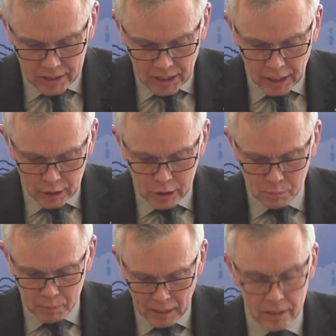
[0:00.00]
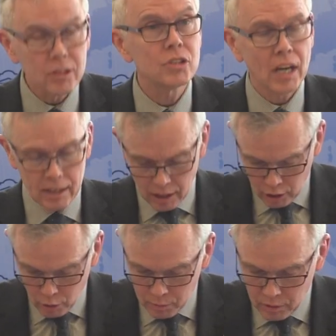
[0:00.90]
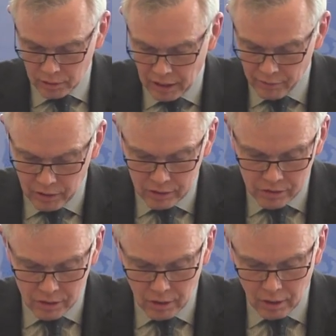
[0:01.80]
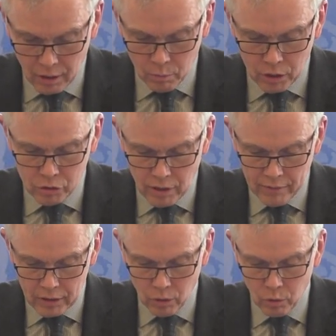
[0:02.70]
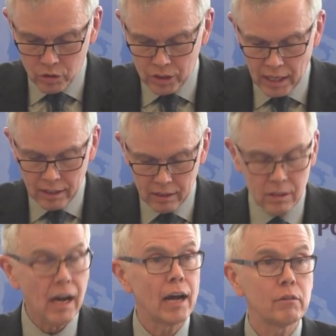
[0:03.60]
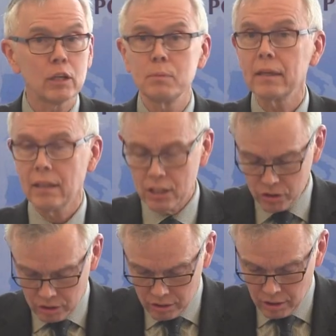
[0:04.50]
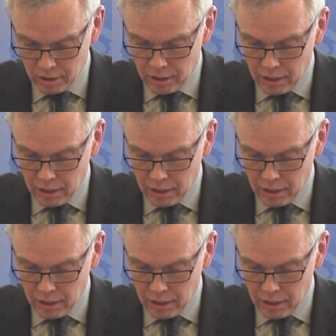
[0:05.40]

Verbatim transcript: ceding some space to China in global governance while striving to hold China to higher expectations